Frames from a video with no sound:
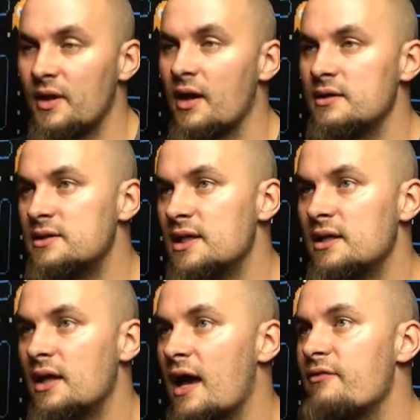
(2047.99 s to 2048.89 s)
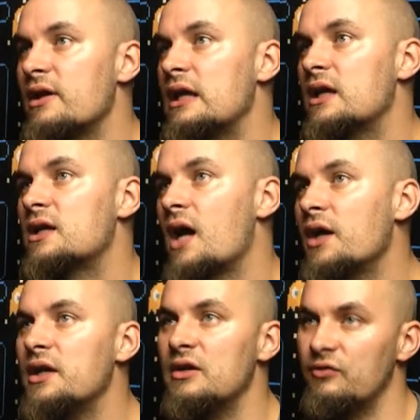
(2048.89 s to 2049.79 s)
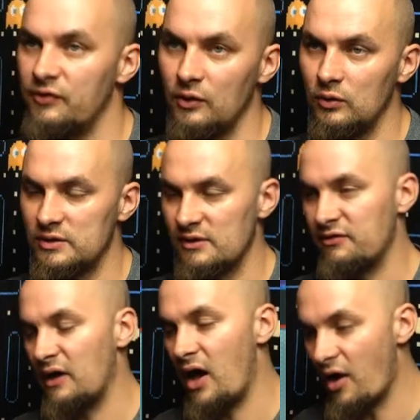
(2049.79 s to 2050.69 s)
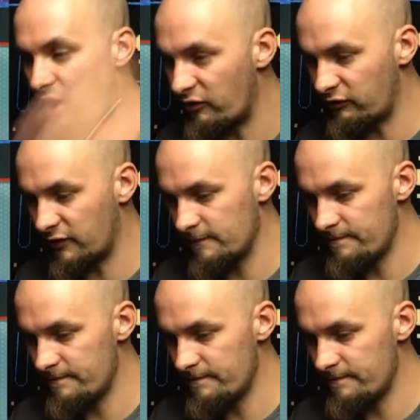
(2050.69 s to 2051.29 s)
I didn't have any cunting fuel to fly off.